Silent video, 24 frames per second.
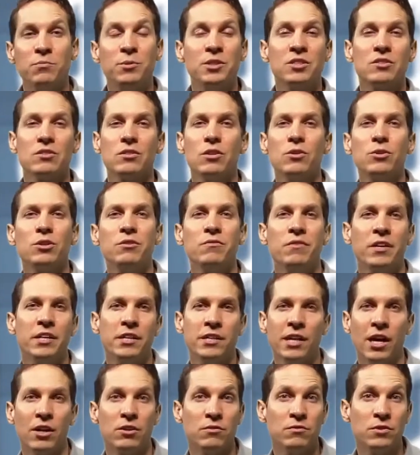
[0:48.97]
have been slowly
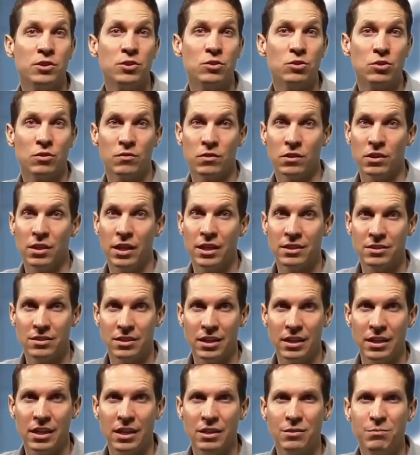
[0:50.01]
fading out of use over the last
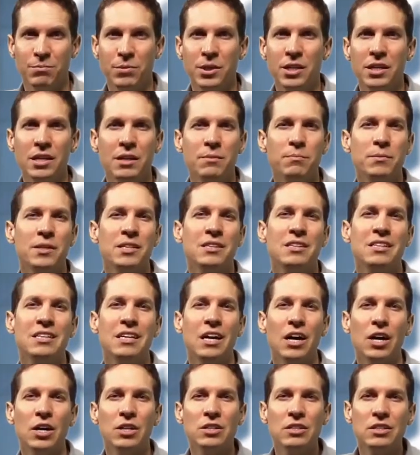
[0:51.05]
decade, but it had been the
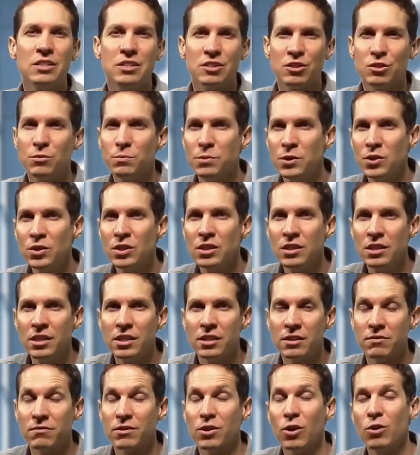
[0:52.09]
undisputed
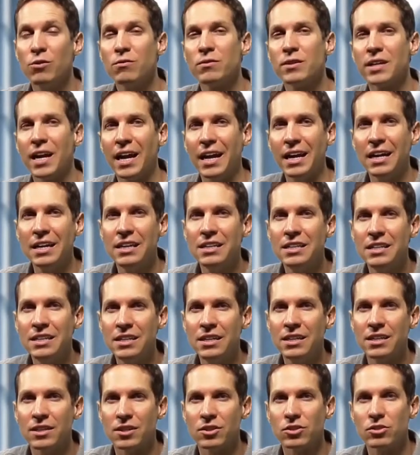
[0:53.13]
leader for over 80
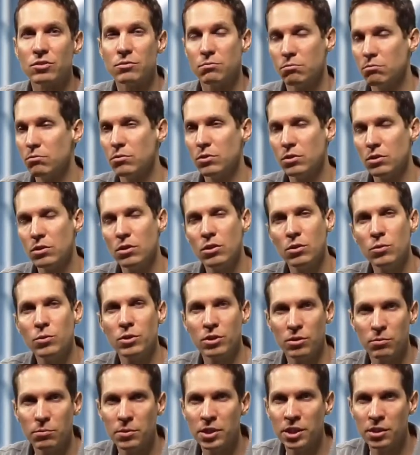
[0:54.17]
years, though
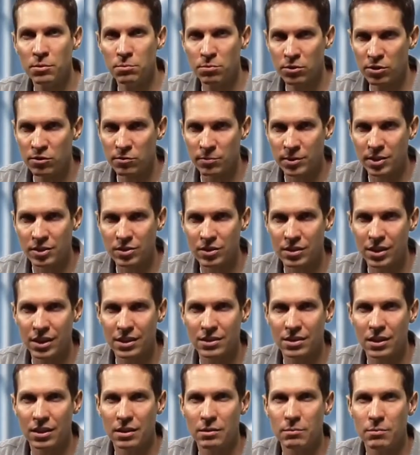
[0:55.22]
with many improvements in
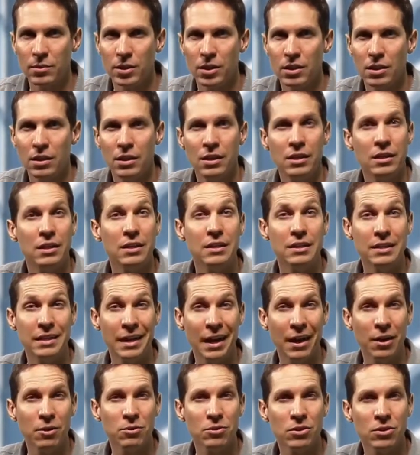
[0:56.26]
that time.
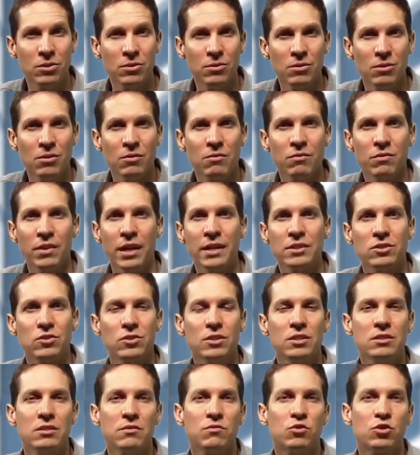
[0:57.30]
Now though, flat
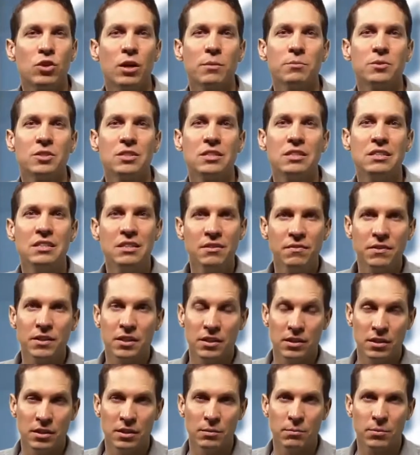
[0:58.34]
screens have dropped
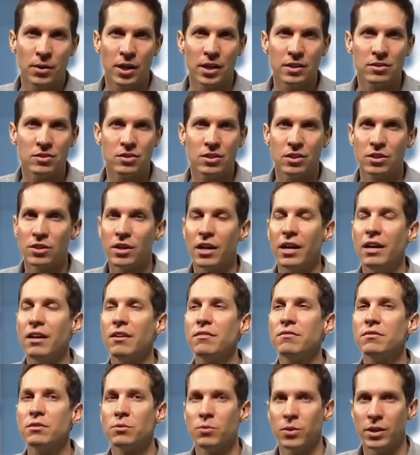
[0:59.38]
significantly in price and are
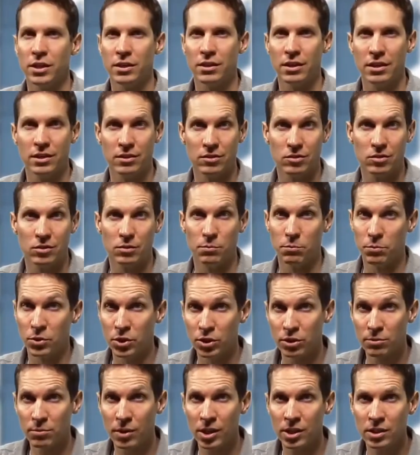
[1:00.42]
everywhere as
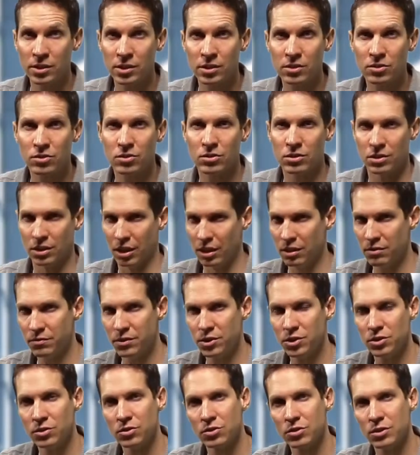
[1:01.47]
computer monitors,
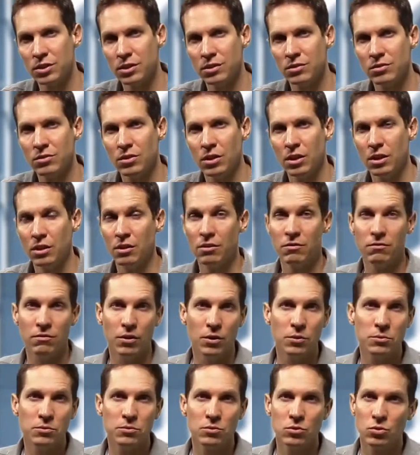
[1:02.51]
television screens,
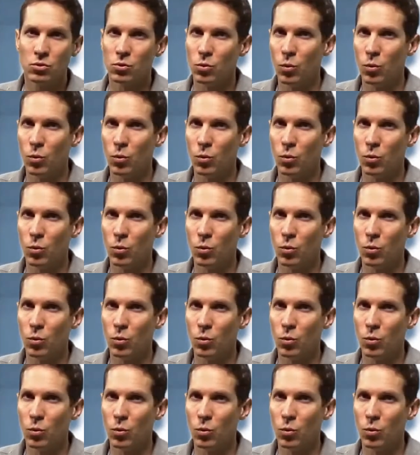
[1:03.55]
phones,